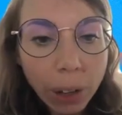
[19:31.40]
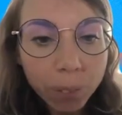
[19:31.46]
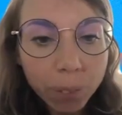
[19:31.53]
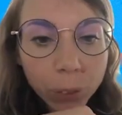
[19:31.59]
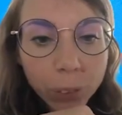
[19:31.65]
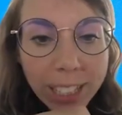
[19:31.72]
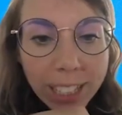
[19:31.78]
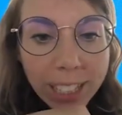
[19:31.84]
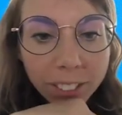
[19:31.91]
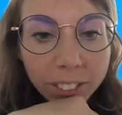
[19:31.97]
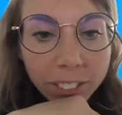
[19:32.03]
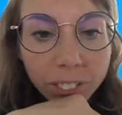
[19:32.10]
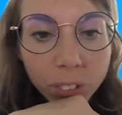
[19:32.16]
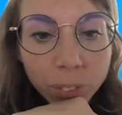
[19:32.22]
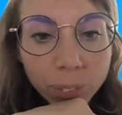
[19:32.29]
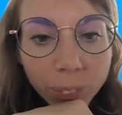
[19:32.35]
We
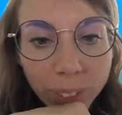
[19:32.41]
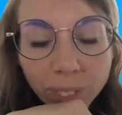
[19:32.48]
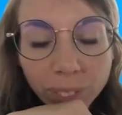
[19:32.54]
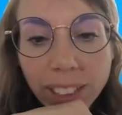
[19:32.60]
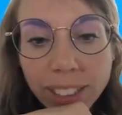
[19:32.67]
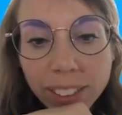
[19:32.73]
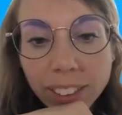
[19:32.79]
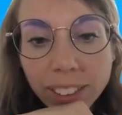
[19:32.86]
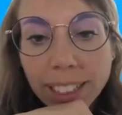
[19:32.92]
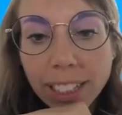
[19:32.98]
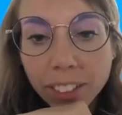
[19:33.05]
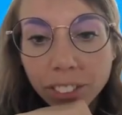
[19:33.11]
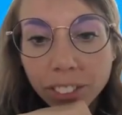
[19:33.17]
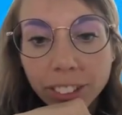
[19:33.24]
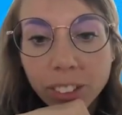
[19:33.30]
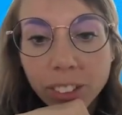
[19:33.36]
have sprint planning
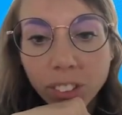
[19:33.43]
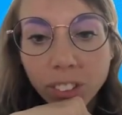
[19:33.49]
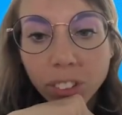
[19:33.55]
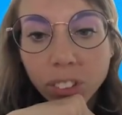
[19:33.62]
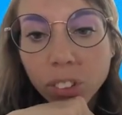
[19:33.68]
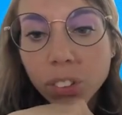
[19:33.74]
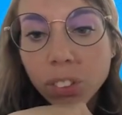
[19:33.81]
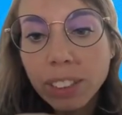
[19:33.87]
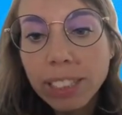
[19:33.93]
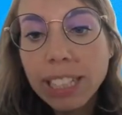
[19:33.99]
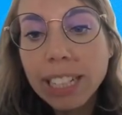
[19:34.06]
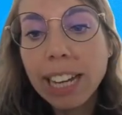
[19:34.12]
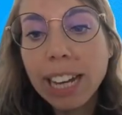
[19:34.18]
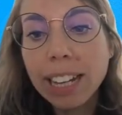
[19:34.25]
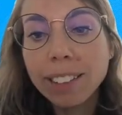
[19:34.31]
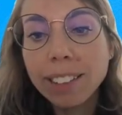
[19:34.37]
every other
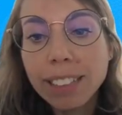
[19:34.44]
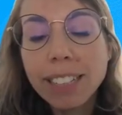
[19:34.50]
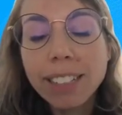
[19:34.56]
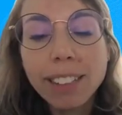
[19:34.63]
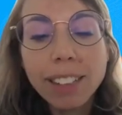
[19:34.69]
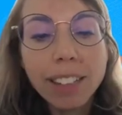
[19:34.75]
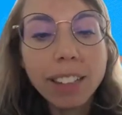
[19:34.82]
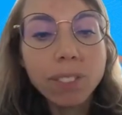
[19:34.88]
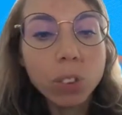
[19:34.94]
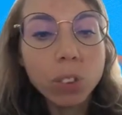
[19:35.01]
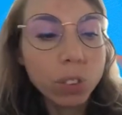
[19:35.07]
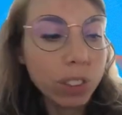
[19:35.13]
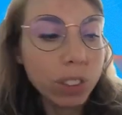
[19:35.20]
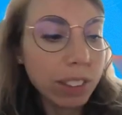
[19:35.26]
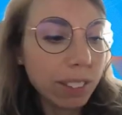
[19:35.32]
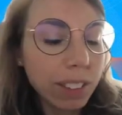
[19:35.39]
Tuesday at 10 a.m.
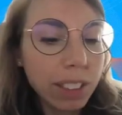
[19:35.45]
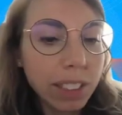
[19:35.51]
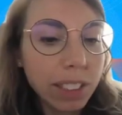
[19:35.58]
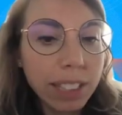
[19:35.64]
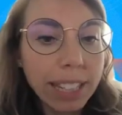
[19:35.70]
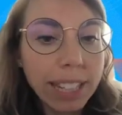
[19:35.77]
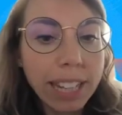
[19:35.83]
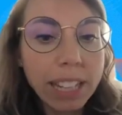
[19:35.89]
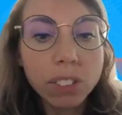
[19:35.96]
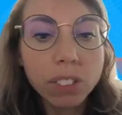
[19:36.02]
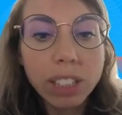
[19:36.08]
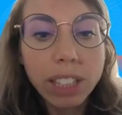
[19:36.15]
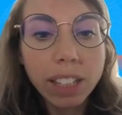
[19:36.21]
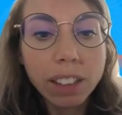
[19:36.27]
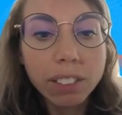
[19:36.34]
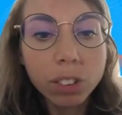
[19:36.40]
UTC, and
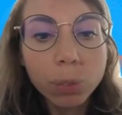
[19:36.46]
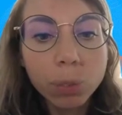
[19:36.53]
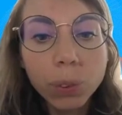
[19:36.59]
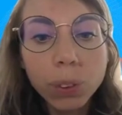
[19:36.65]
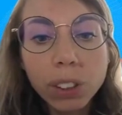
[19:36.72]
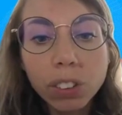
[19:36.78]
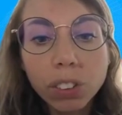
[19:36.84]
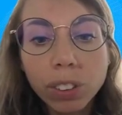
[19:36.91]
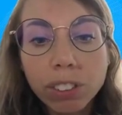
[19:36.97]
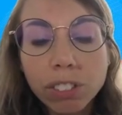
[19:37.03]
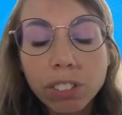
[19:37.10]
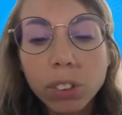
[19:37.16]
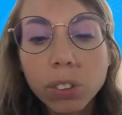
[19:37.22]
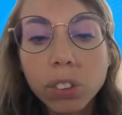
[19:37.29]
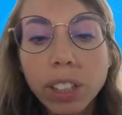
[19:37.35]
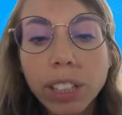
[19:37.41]
we have sprint
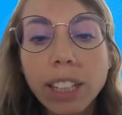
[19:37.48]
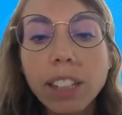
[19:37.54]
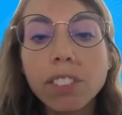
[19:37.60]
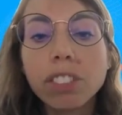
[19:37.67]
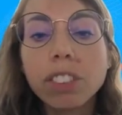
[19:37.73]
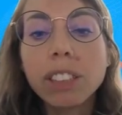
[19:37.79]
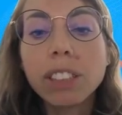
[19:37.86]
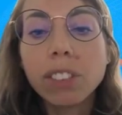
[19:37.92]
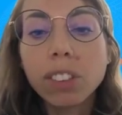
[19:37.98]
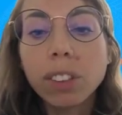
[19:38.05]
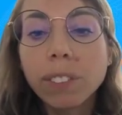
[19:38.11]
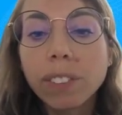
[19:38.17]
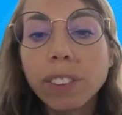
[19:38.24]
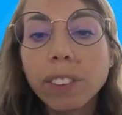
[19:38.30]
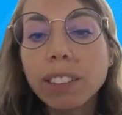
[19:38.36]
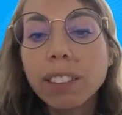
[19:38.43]
review every
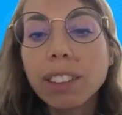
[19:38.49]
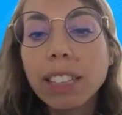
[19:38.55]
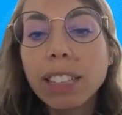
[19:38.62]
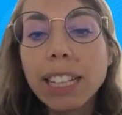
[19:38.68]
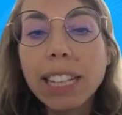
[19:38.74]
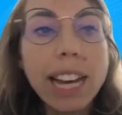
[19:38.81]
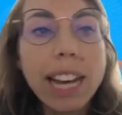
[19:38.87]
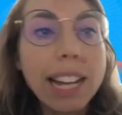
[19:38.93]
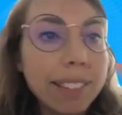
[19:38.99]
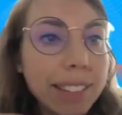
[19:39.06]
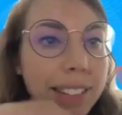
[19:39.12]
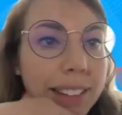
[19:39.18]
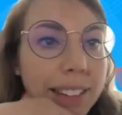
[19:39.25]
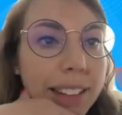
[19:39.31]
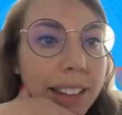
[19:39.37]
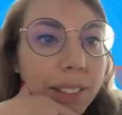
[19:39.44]
other Wednesday at
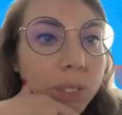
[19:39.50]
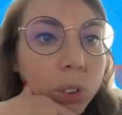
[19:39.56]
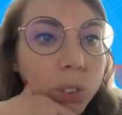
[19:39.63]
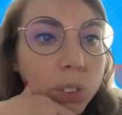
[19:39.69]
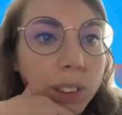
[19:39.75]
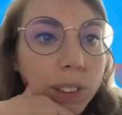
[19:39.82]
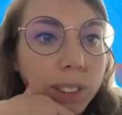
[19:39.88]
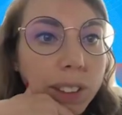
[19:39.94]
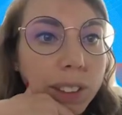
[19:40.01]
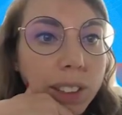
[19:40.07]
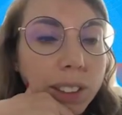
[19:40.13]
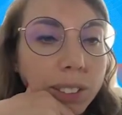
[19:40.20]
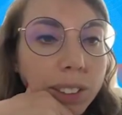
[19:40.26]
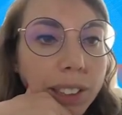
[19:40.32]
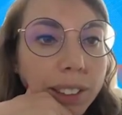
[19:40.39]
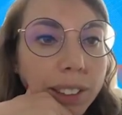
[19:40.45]
10 a.m. UTC
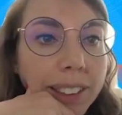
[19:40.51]
as well.